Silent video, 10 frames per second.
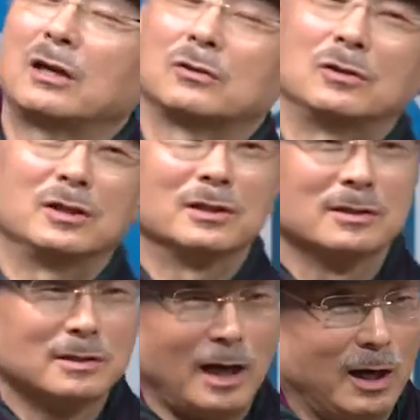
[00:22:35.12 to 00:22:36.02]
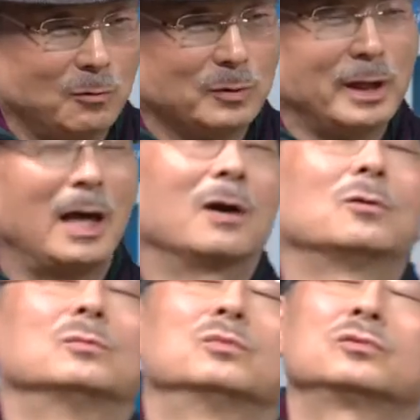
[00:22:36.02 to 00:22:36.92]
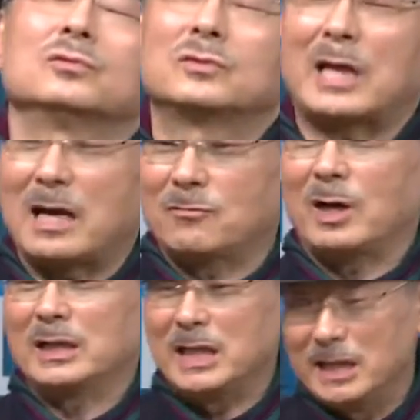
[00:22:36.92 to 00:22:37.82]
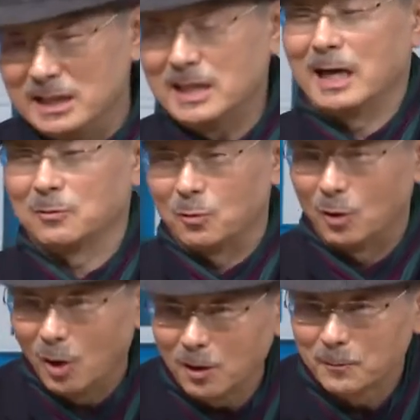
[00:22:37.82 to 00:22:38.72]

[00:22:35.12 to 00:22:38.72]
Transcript: So what do these markets have anything to do with me?